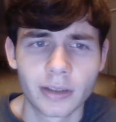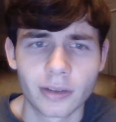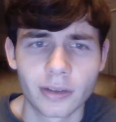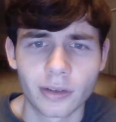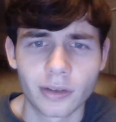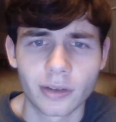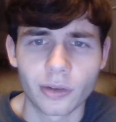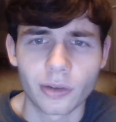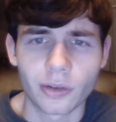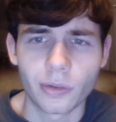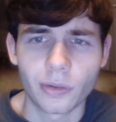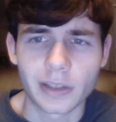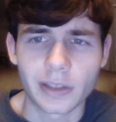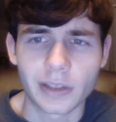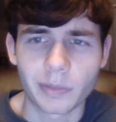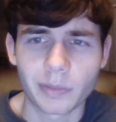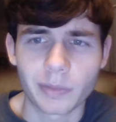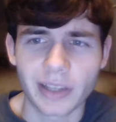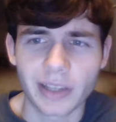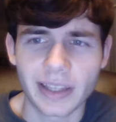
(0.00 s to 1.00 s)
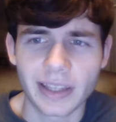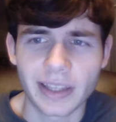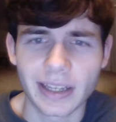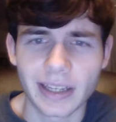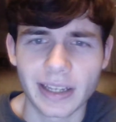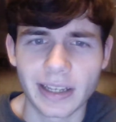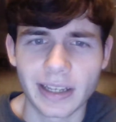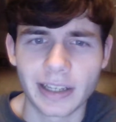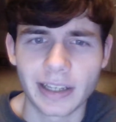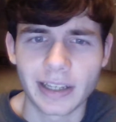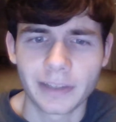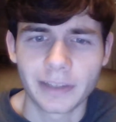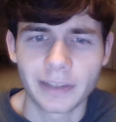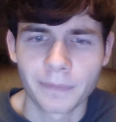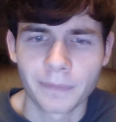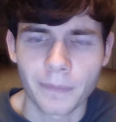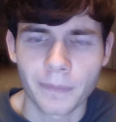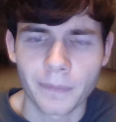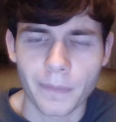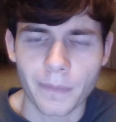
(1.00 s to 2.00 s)
who explained that
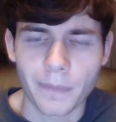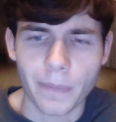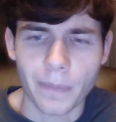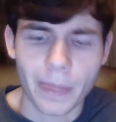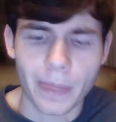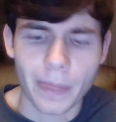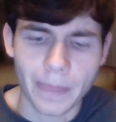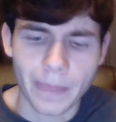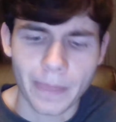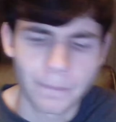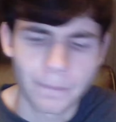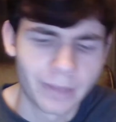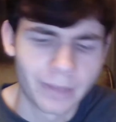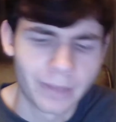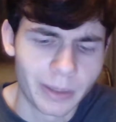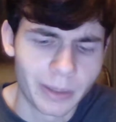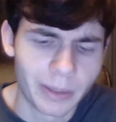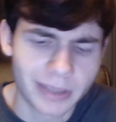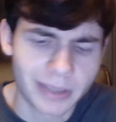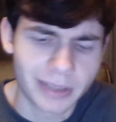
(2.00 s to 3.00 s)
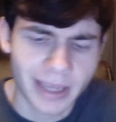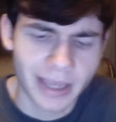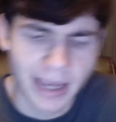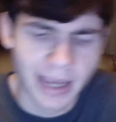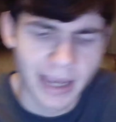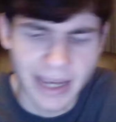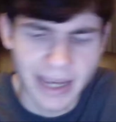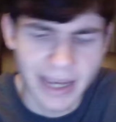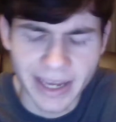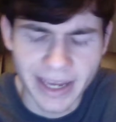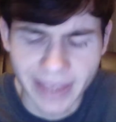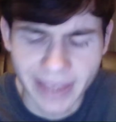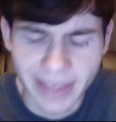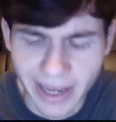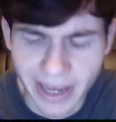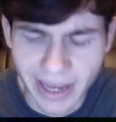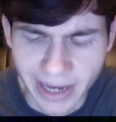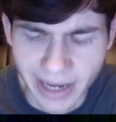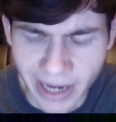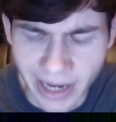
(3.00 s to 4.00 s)
it was he
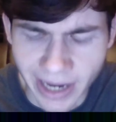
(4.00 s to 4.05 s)
that